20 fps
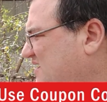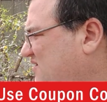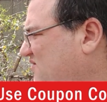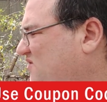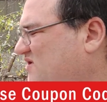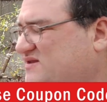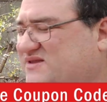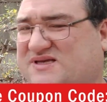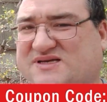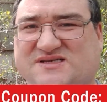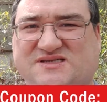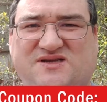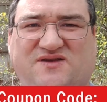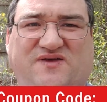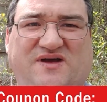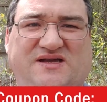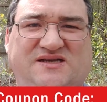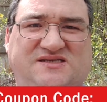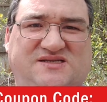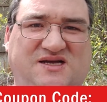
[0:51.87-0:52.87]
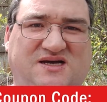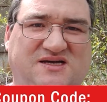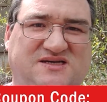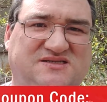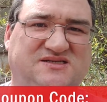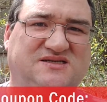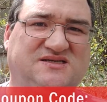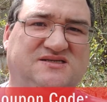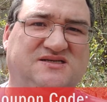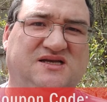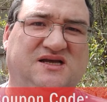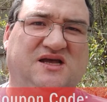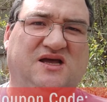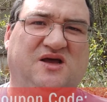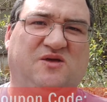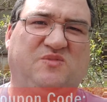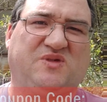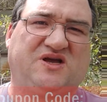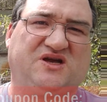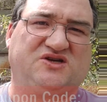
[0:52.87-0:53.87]
What this device does is
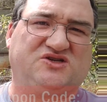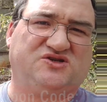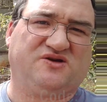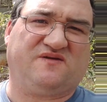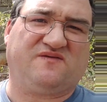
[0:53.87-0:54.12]
because you